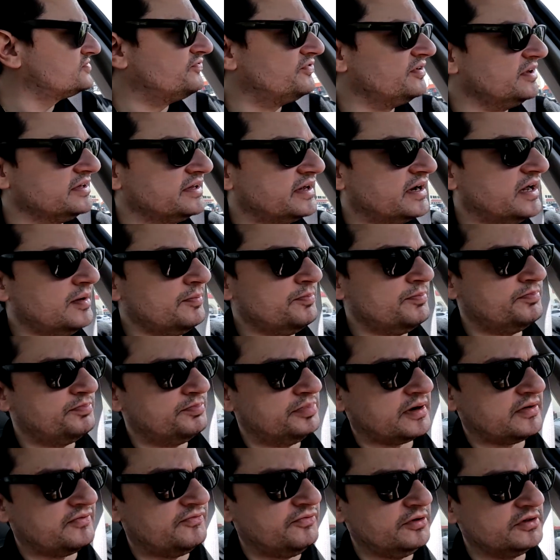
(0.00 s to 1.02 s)
filled it up,
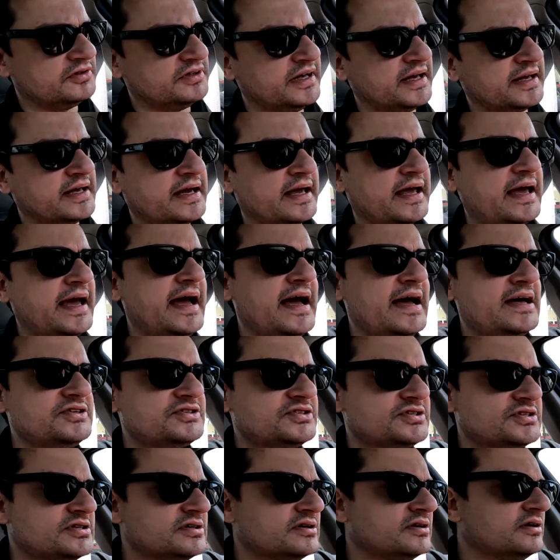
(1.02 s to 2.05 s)
put a full tank of
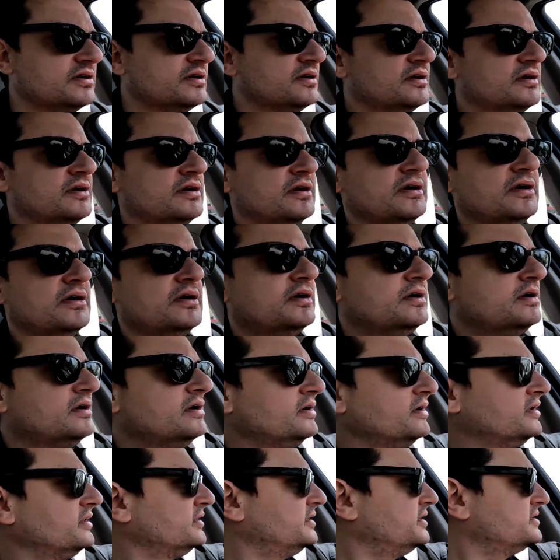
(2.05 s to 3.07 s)
gas.
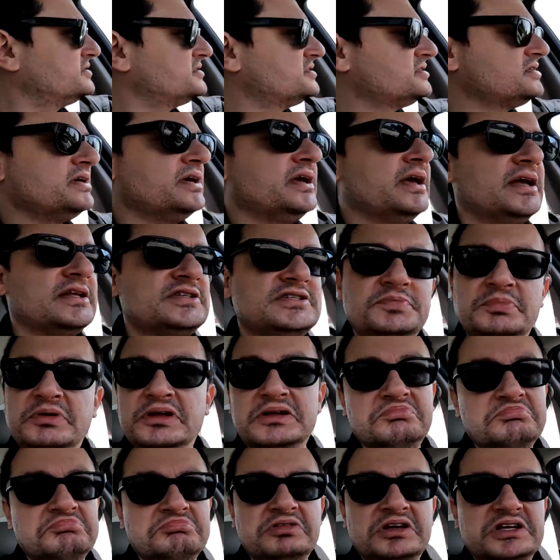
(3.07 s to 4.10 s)
Let's see. It's
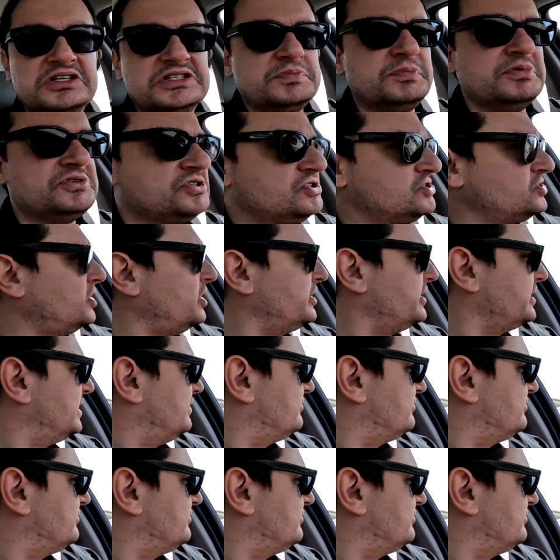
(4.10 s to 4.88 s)
been starting